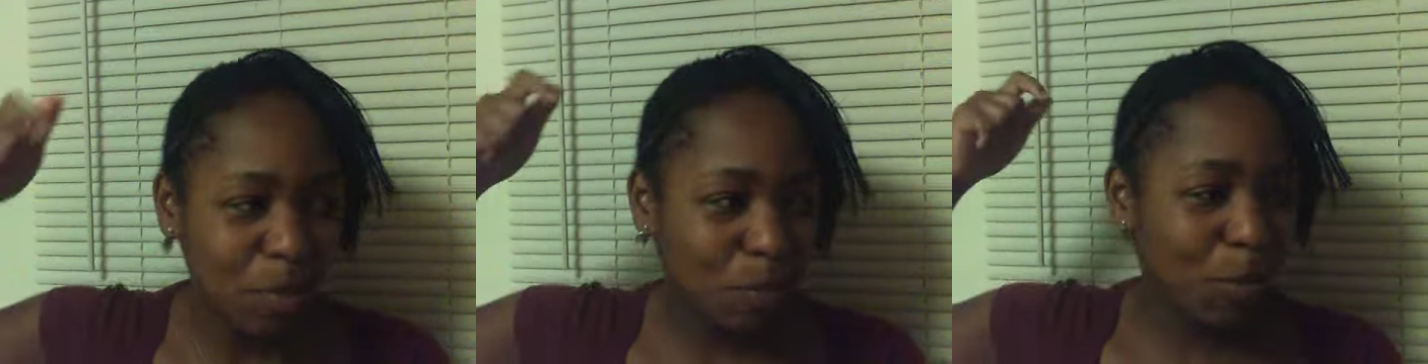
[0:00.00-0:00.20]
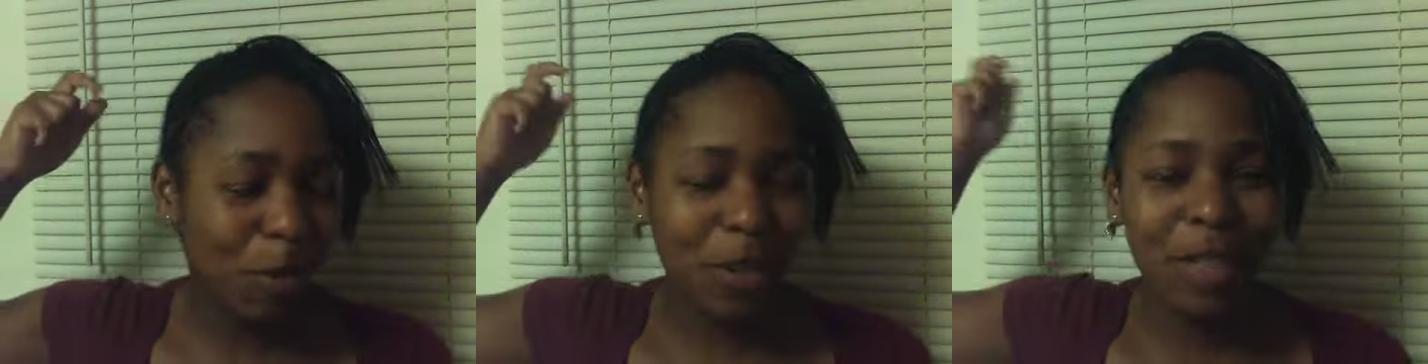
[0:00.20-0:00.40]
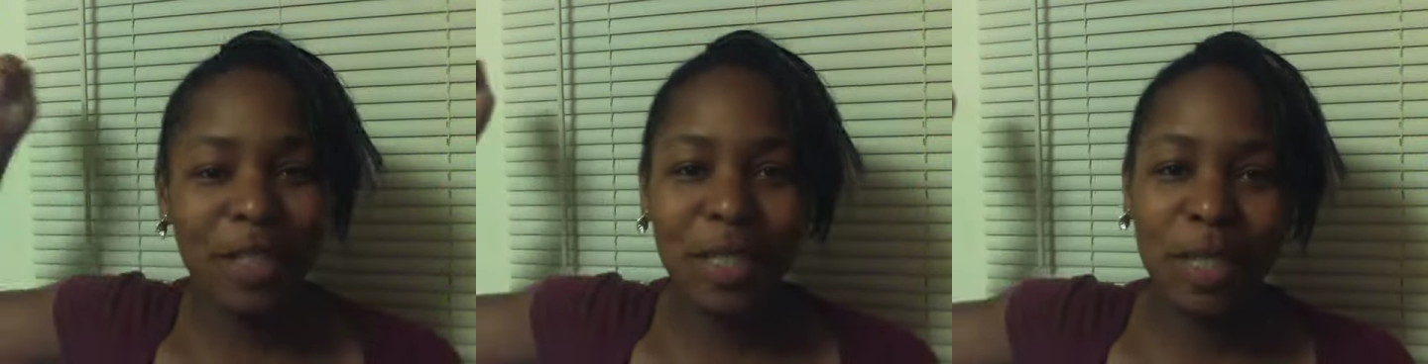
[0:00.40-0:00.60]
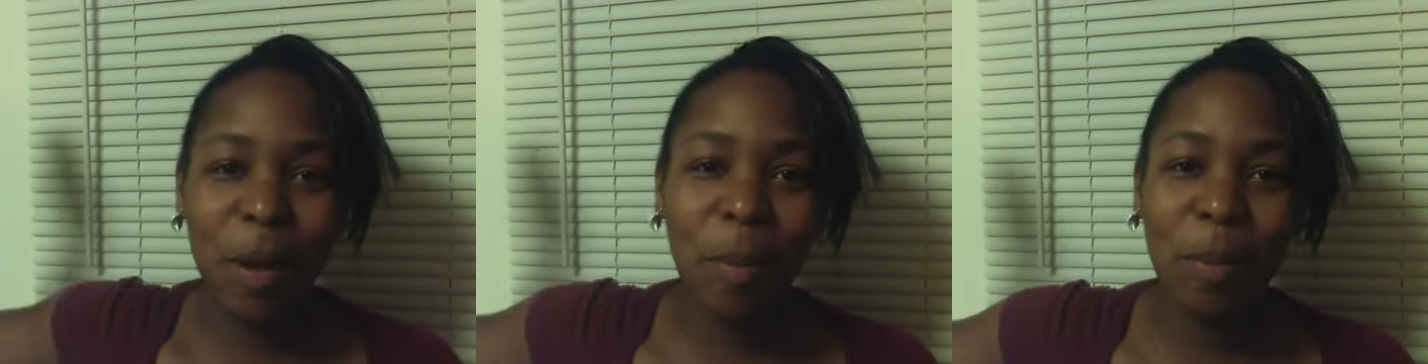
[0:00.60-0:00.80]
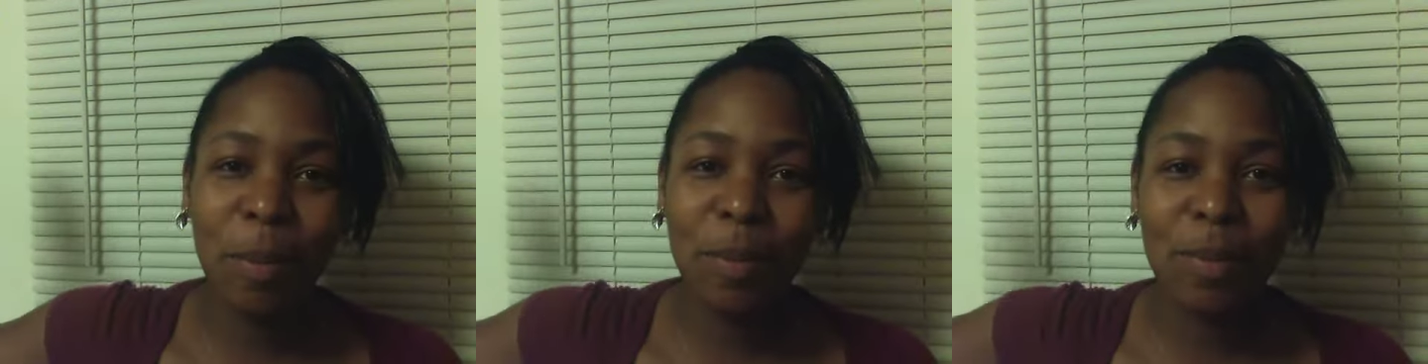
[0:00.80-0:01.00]
pulling
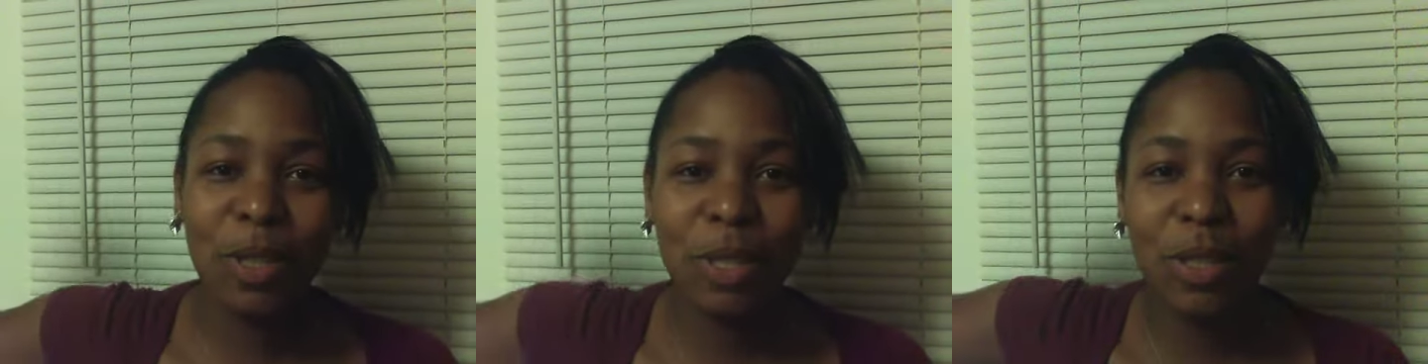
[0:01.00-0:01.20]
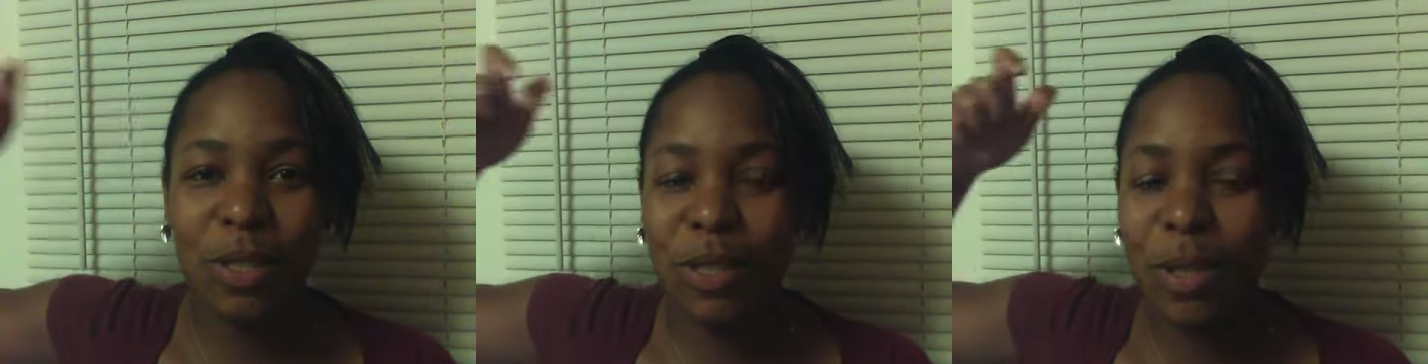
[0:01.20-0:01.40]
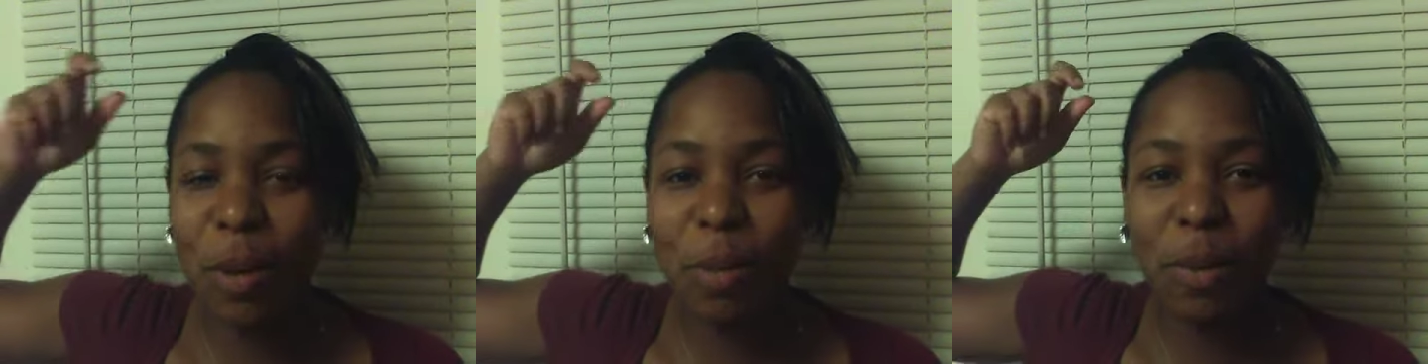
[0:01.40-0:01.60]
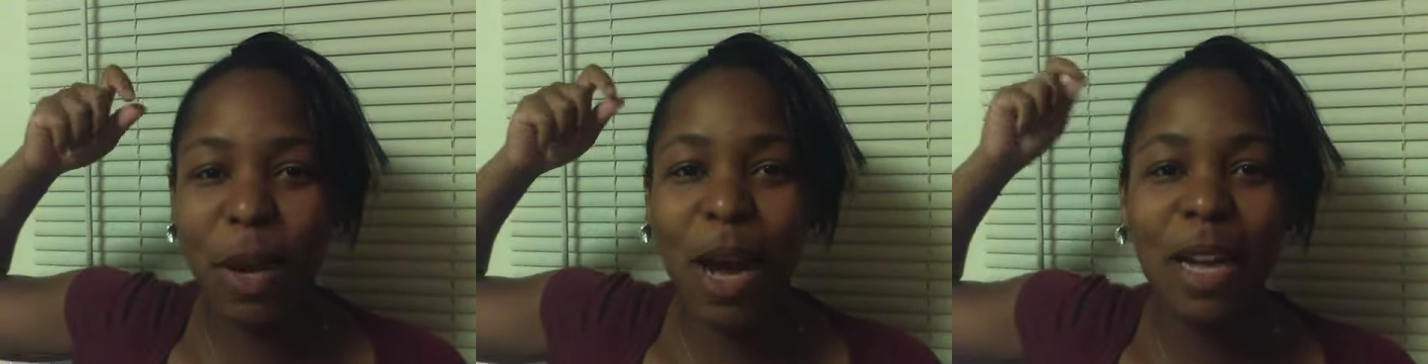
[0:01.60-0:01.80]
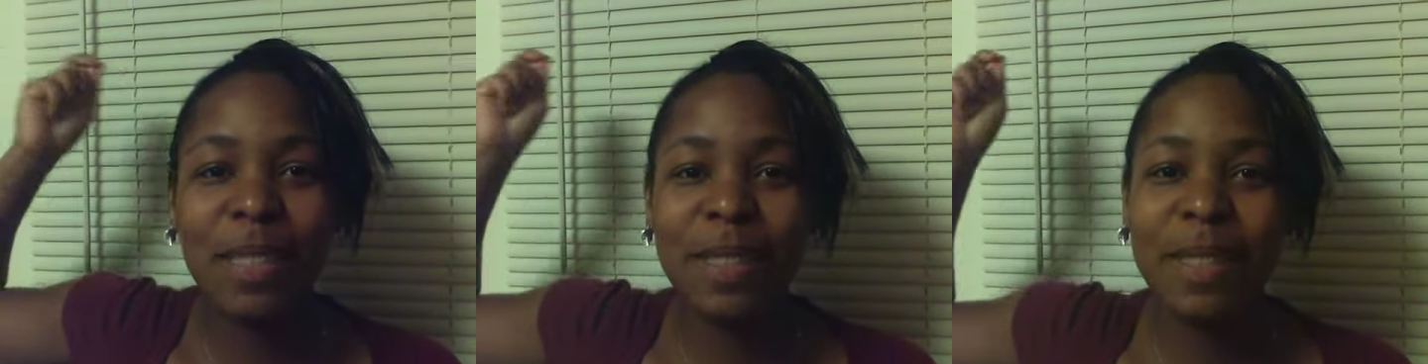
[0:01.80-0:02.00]
some some
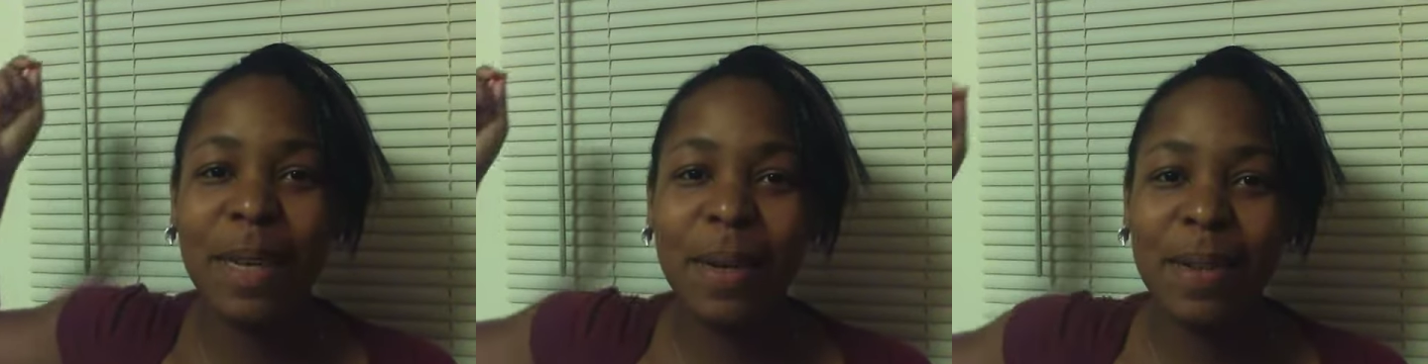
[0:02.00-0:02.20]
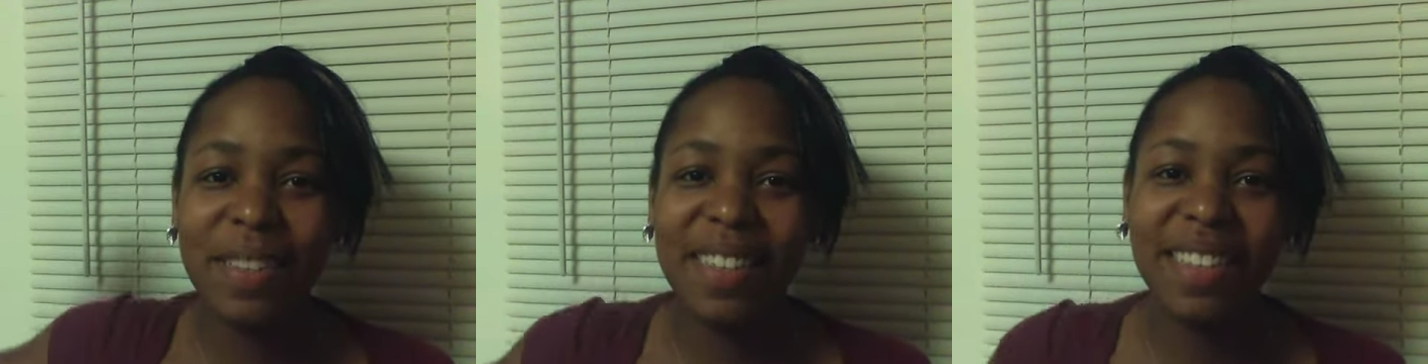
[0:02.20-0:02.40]
knots out,